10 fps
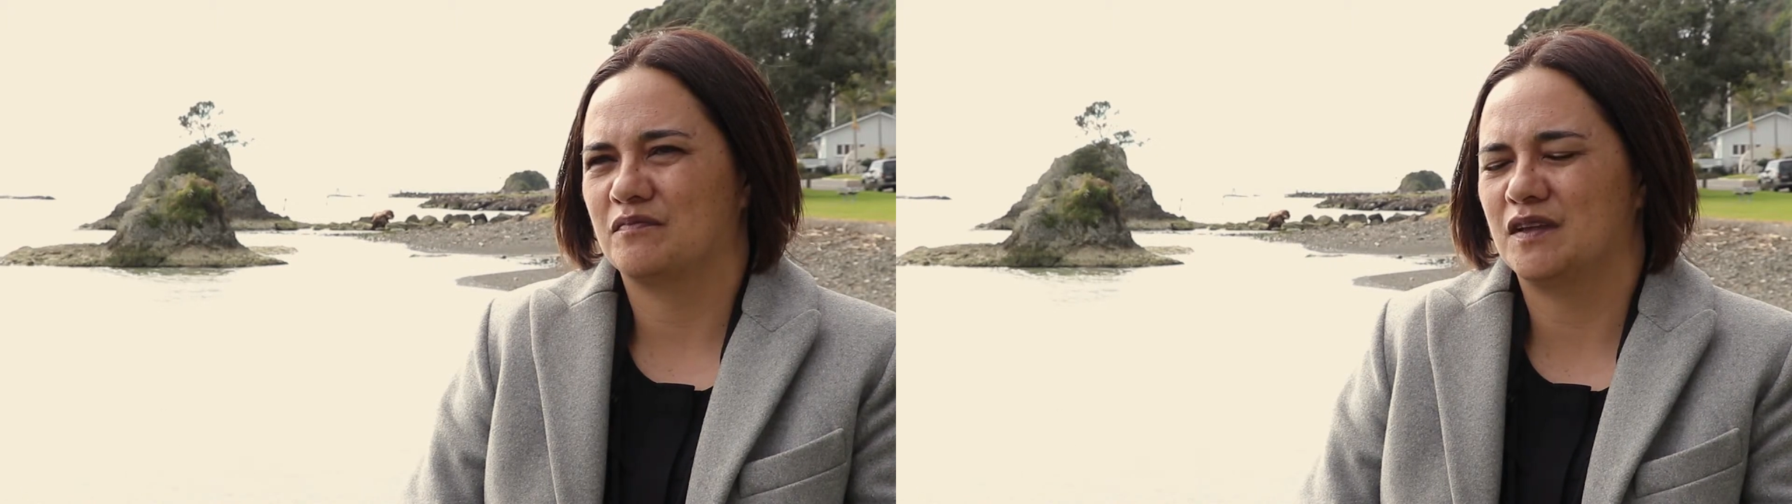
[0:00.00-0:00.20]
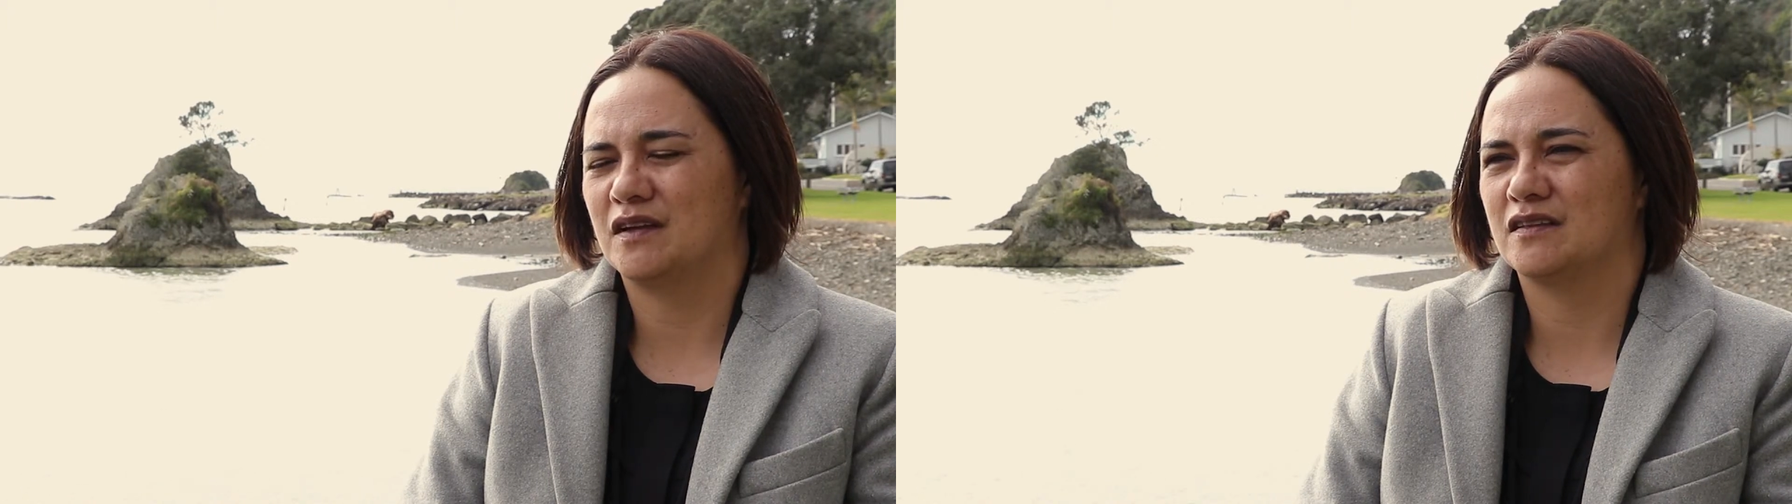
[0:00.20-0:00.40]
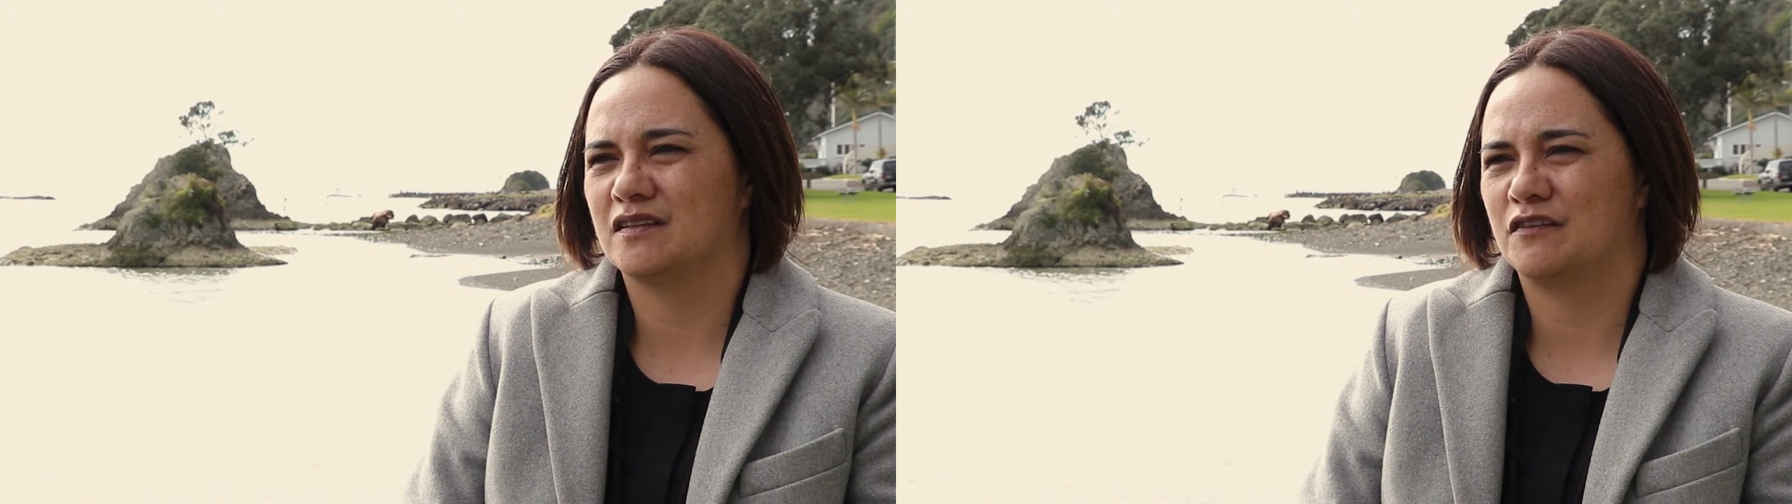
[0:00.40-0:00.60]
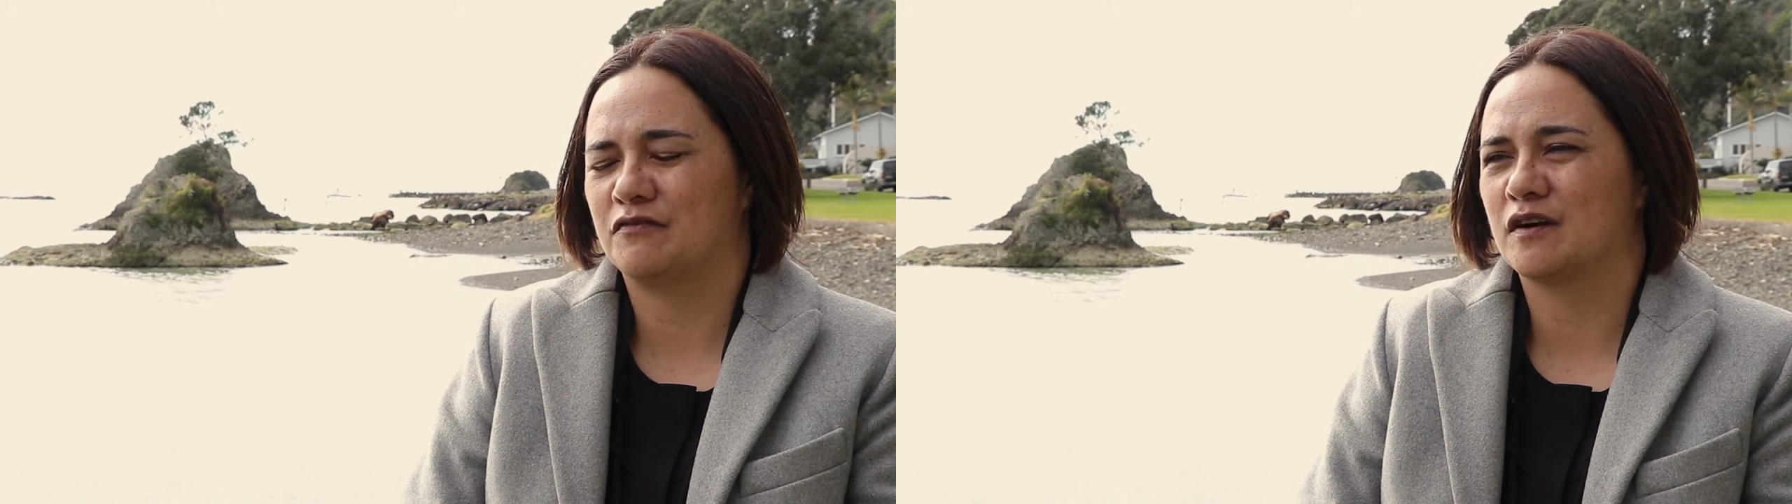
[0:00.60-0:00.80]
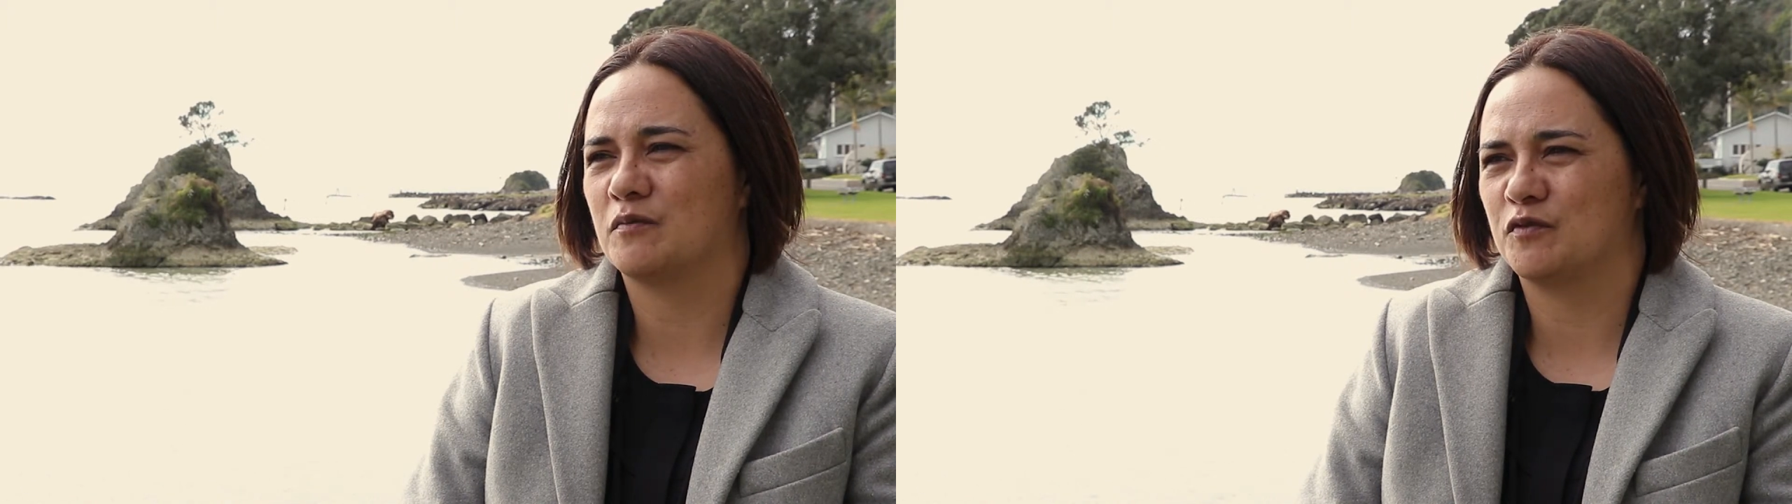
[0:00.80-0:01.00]
Te
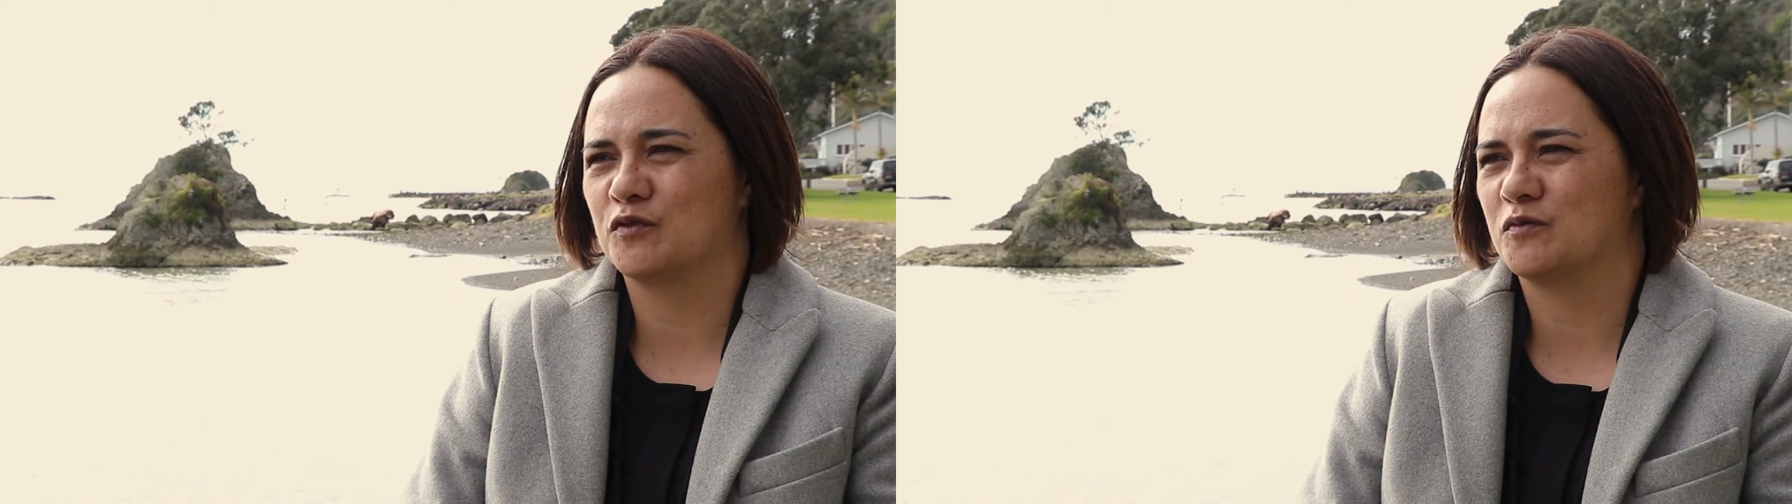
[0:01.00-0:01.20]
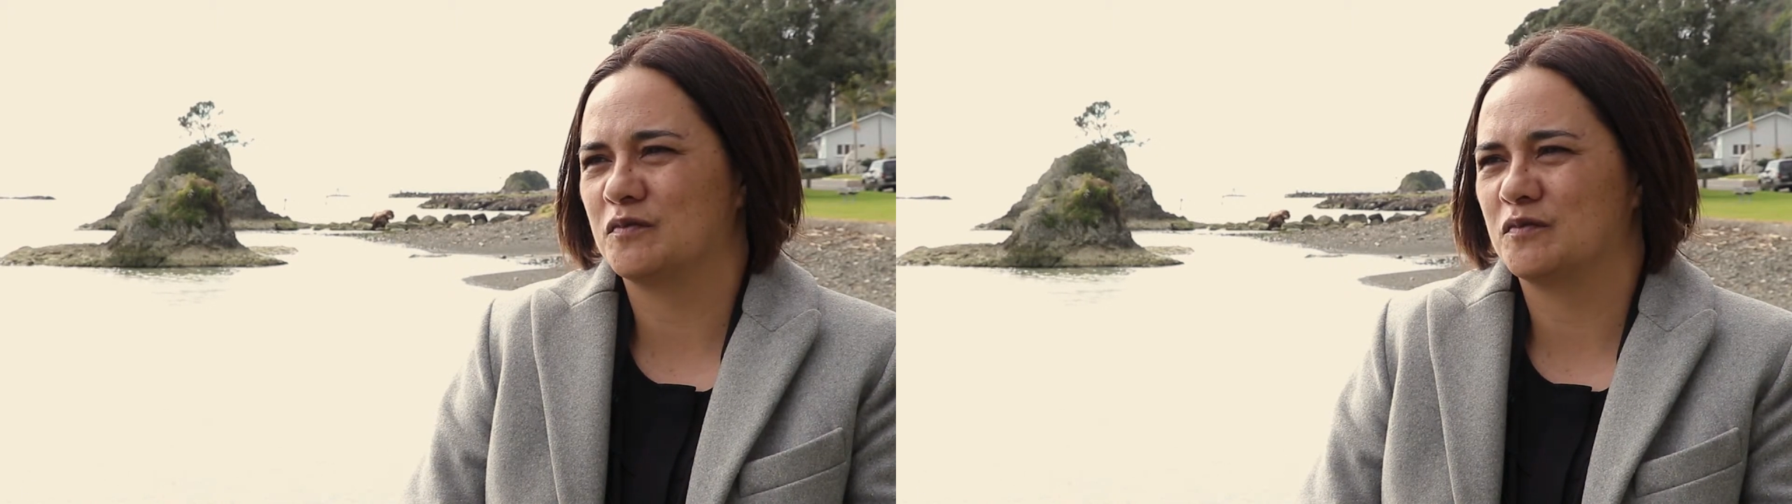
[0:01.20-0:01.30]
whakapono